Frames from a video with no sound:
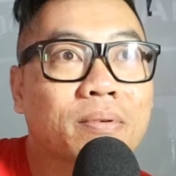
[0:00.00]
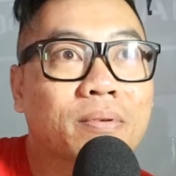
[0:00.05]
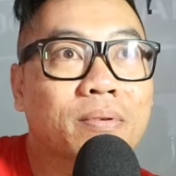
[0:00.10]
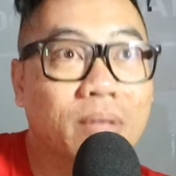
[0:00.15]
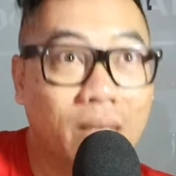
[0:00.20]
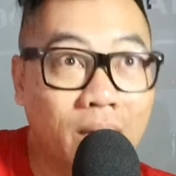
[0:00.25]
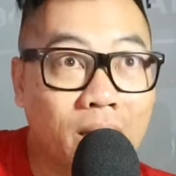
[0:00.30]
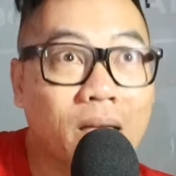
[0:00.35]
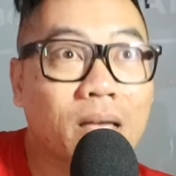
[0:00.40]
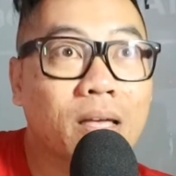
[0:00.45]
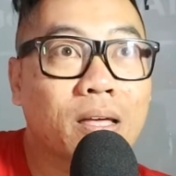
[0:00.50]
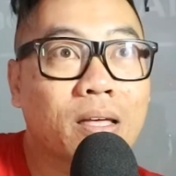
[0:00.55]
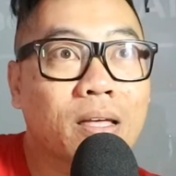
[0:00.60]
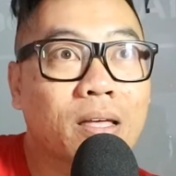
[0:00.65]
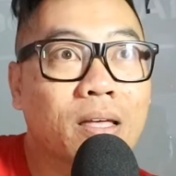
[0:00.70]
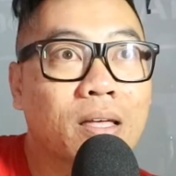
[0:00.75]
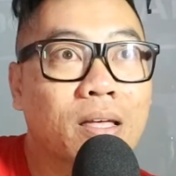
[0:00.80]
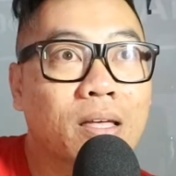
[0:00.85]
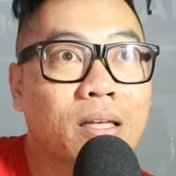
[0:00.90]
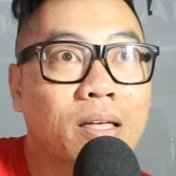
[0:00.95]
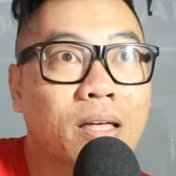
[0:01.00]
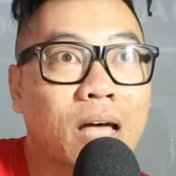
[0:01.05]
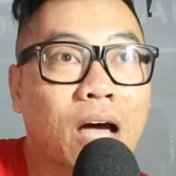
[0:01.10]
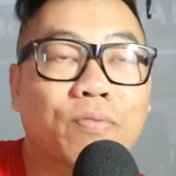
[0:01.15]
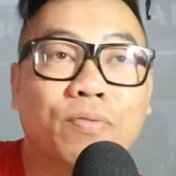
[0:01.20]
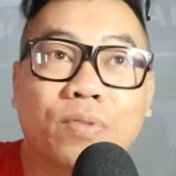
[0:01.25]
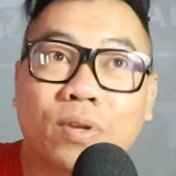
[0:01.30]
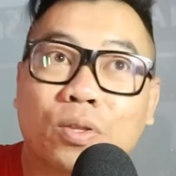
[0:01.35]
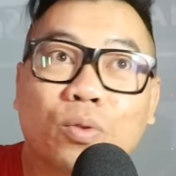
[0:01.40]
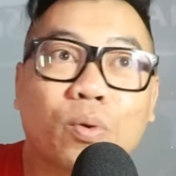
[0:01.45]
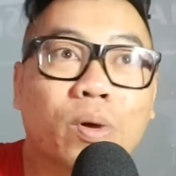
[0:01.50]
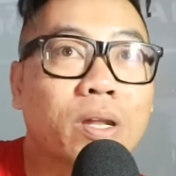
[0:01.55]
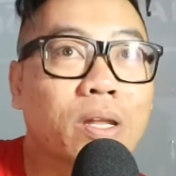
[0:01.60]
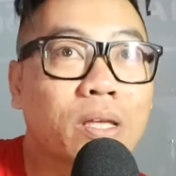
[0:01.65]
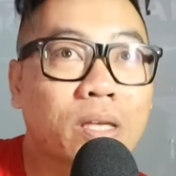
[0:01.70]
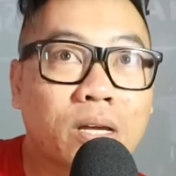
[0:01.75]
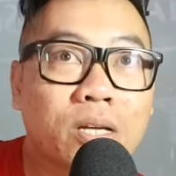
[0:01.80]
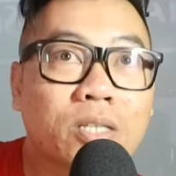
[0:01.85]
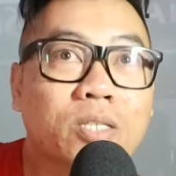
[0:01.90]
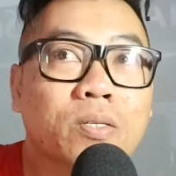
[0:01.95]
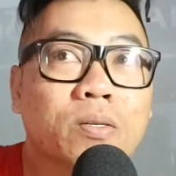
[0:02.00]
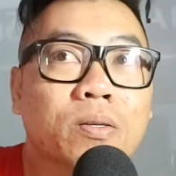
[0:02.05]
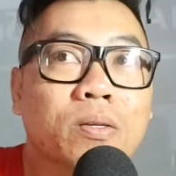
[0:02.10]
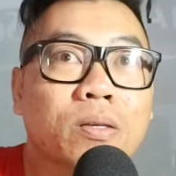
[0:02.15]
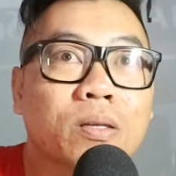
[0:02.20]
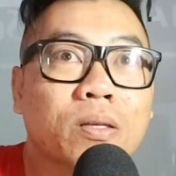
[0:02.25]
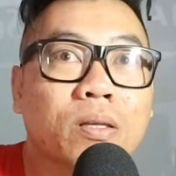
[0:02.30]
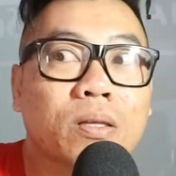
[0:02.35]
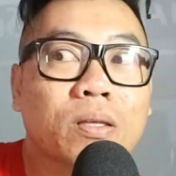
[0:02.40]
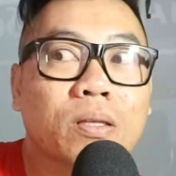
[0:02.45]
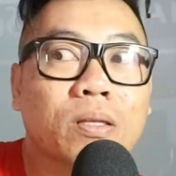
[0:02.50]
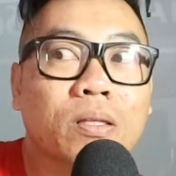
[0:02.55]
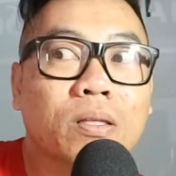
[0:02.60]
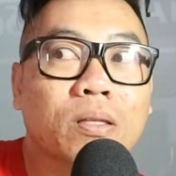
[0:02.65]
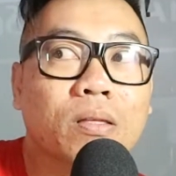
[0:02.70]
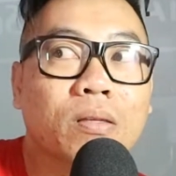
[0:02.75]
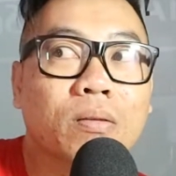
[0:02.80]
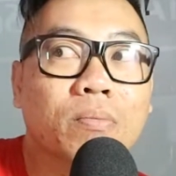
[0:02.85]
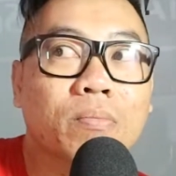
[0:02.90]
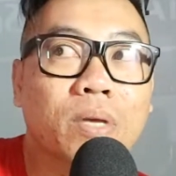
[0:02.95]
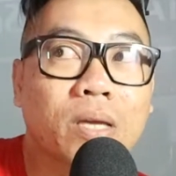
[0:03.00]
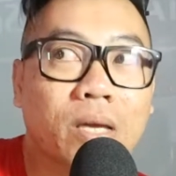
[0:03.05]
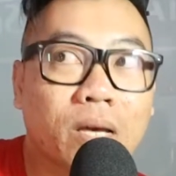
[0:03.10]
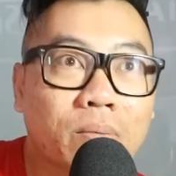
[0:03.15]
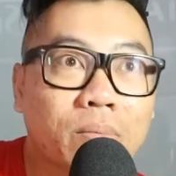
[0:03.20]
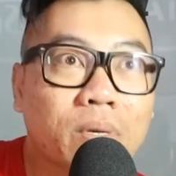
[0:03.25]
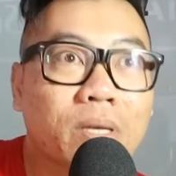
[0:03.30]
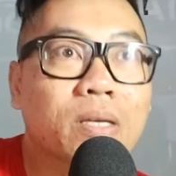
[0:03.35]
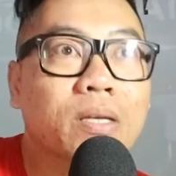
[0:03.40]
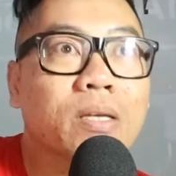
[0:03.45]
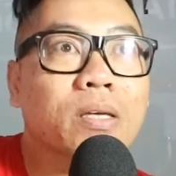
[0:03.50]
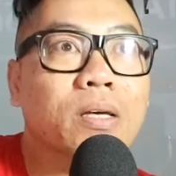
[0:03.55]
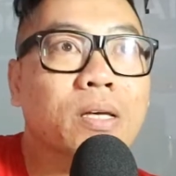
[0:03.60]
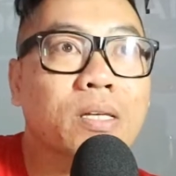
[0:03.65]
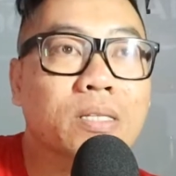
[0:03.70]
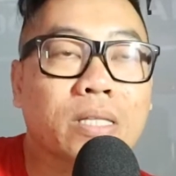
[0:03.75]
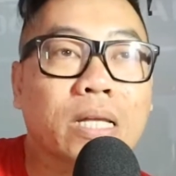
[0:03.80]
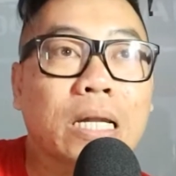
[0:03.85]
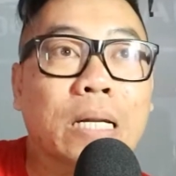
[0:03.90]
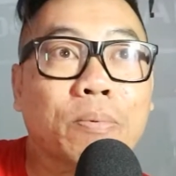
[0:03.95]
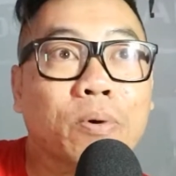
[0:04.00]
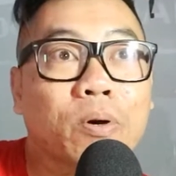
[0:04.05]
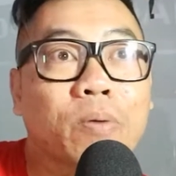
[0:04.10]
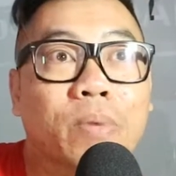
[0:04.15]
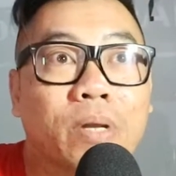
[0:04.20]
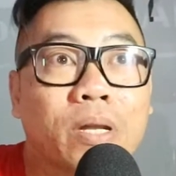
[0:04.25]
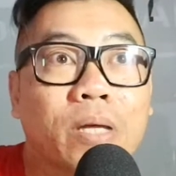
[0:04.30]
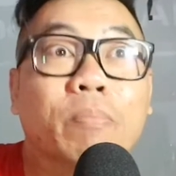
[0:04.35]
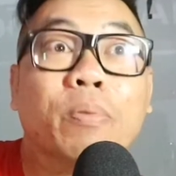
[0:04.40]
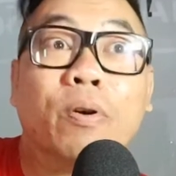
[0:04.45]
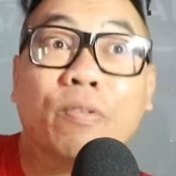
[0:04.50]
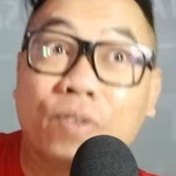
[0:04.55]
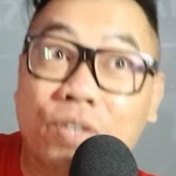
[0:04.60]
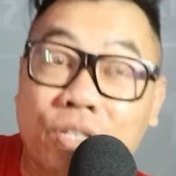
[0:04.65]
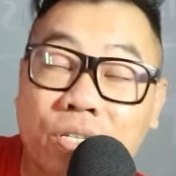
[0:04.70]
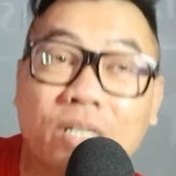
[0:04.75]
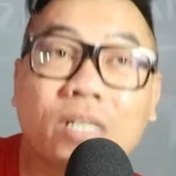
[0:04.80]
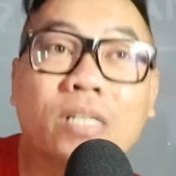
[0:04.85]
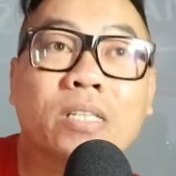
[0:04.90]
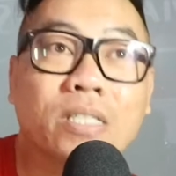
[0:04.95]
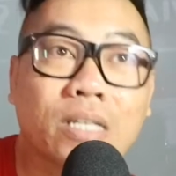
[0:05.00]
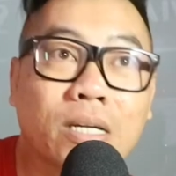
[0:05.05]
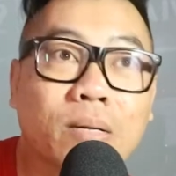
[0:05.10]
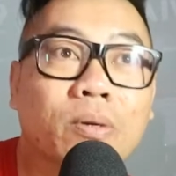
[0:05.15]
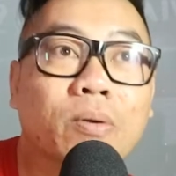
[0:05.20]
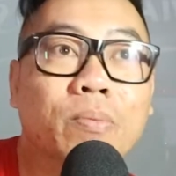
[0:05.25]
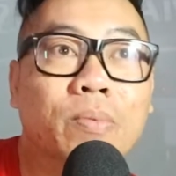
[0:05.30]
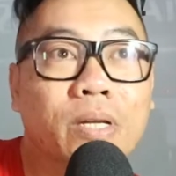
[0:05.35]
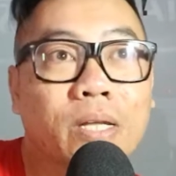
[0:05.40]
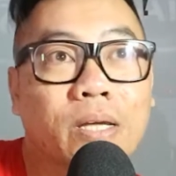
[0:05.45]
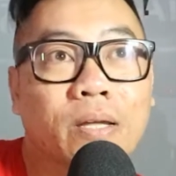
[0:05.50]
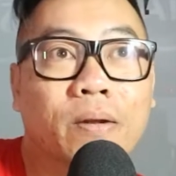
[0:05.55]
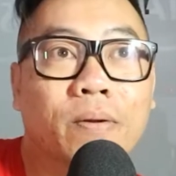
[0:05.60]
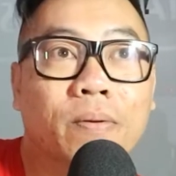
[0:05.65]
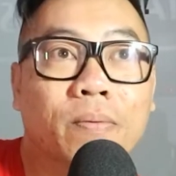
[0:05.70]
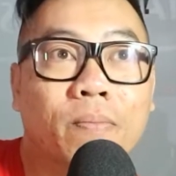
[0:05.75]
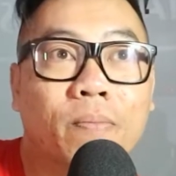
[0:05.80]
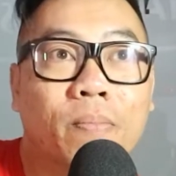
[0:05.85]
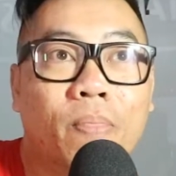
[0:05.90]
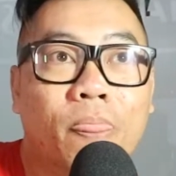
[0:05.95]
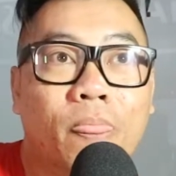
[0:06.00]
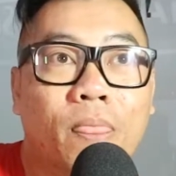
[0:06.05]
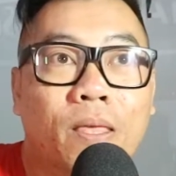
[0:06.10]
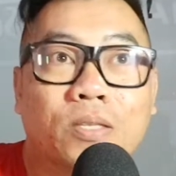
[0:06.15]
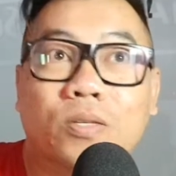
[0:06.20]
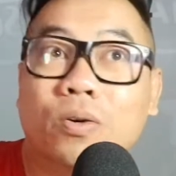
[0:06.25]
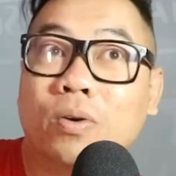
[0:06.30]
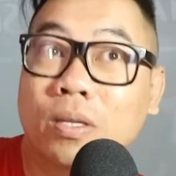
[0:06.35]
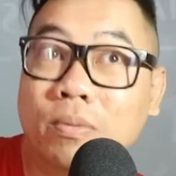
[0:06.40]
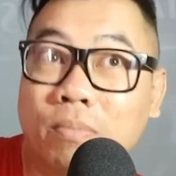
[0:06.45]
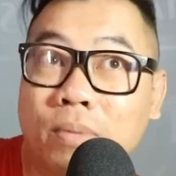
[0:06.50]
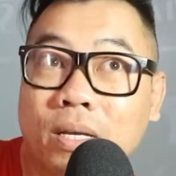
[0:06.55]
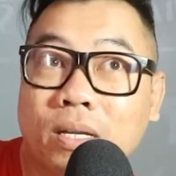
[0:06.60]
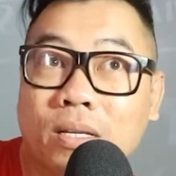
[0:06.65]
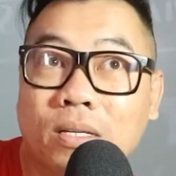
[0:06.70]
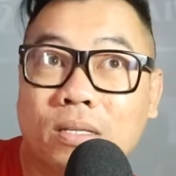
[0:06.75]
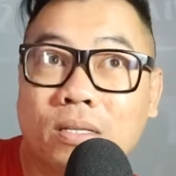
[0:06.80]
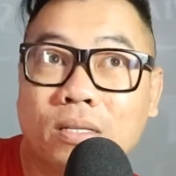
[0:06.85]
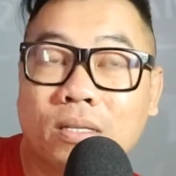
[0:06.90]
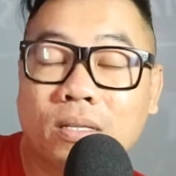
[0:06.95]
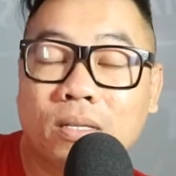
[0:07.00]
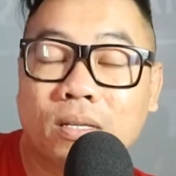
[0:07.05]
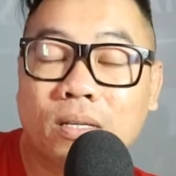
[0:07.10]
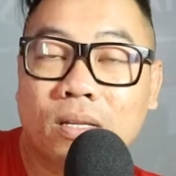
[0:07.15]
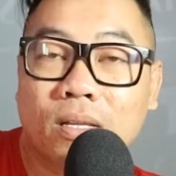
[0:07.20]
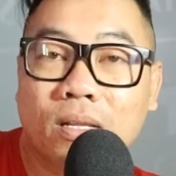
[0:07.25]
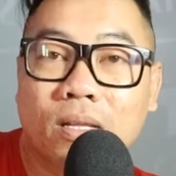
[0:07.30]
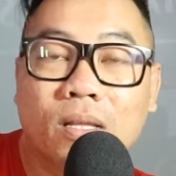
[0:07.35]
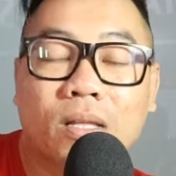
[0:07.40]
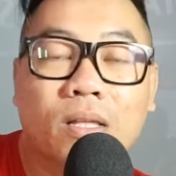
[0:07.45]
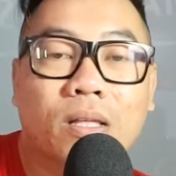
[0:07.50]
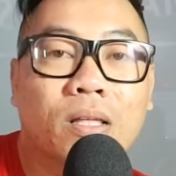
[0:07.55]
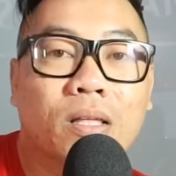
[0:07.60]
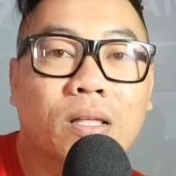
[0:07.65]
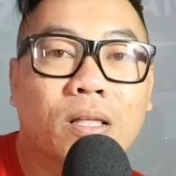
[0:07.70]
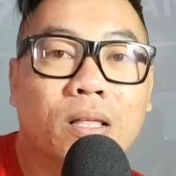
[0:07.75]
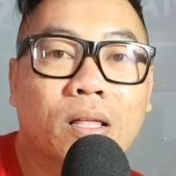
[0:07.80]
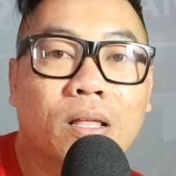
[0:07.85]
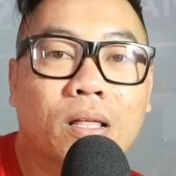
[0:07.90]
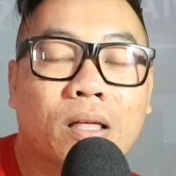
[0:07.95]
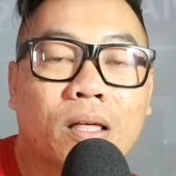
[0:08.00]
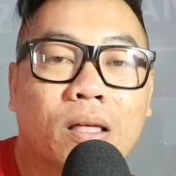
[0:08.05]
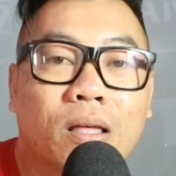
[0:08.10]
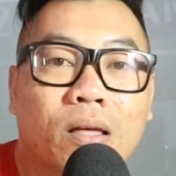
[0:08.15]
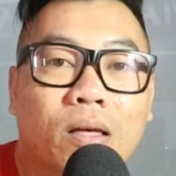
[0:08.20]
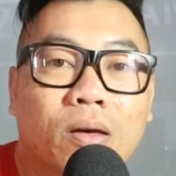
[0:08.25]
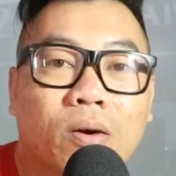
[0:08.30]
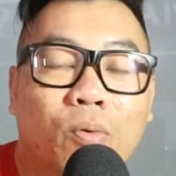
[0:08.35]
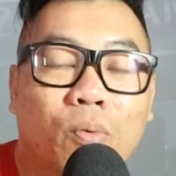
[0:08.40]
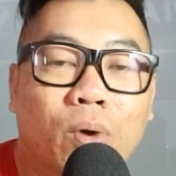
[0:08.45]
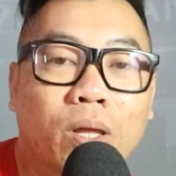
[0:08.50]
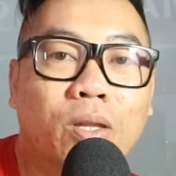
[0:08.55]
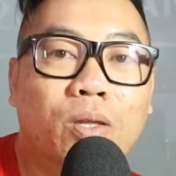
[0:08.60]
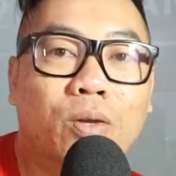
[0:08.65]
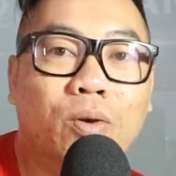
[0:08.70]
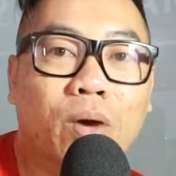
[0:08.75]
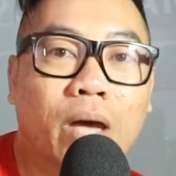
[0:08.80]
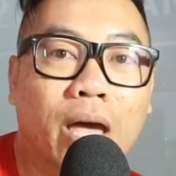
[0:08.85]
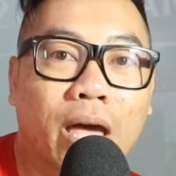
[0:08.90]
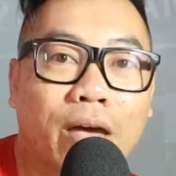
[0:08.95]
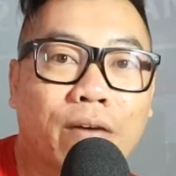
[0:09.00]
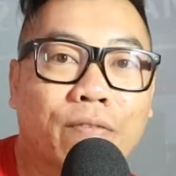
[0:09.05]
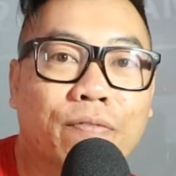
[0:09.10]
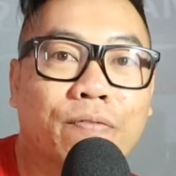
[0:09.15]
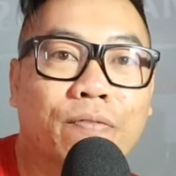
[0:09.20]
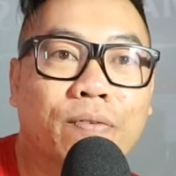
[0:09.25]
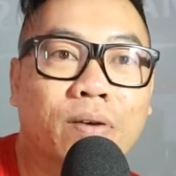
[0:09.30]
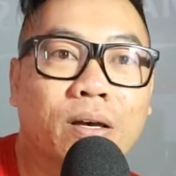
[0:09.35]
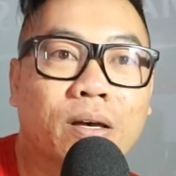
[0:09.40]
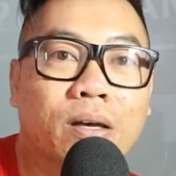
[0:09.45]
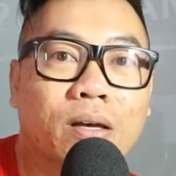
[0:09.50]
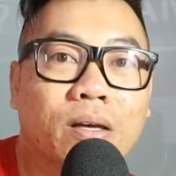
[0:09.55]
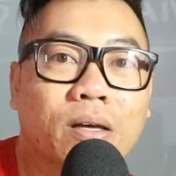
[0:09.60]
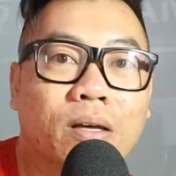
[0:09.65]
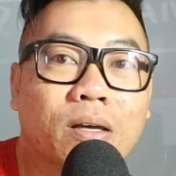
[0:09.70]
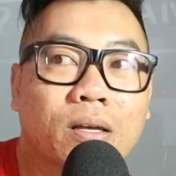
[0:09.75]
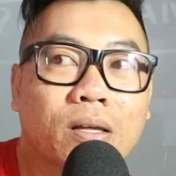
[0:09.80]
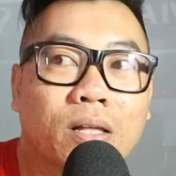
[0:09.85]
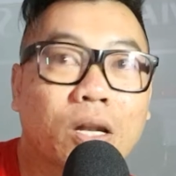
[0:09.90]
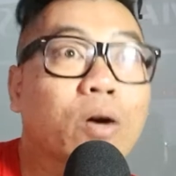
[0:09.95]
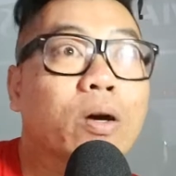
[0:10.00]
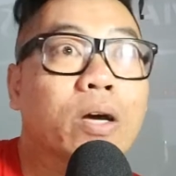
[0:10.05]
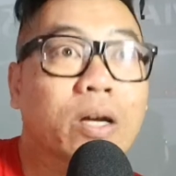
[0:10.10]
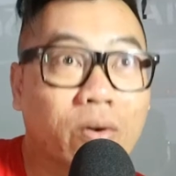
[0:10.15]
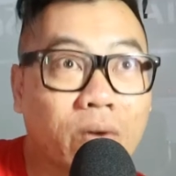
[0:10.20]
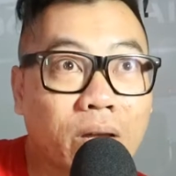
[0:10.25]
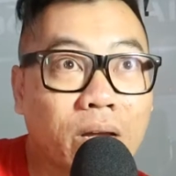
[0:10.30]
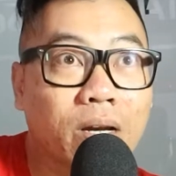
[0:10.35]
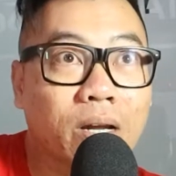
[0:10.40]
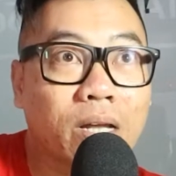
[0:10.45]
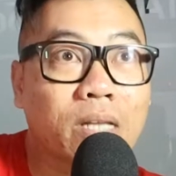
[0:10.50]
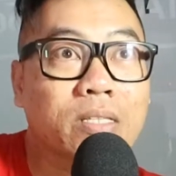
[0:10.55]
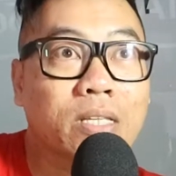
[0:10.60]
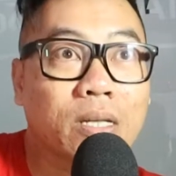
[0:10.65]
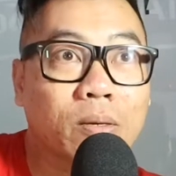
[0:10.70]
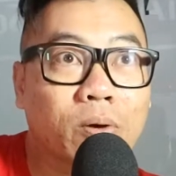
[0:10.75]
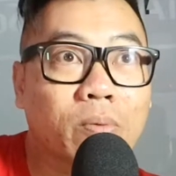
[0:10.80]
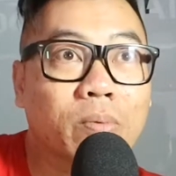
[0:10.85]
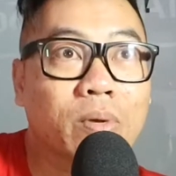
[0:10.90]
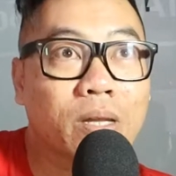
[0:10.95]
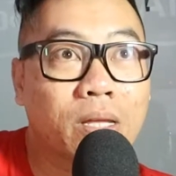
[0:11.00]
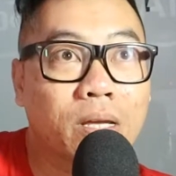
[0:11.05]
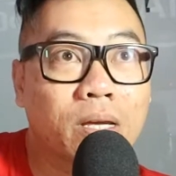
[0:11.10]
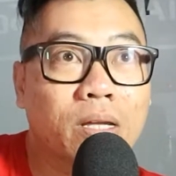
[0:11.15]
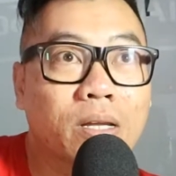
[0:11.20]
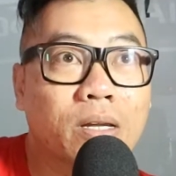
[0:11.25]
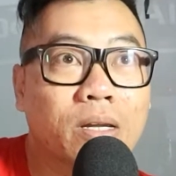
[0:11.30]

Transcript: Yeah. After 20 years, becoming a stand-up comedian, professional stand-up comedian. So it means when you have a long career in stand-up comedy,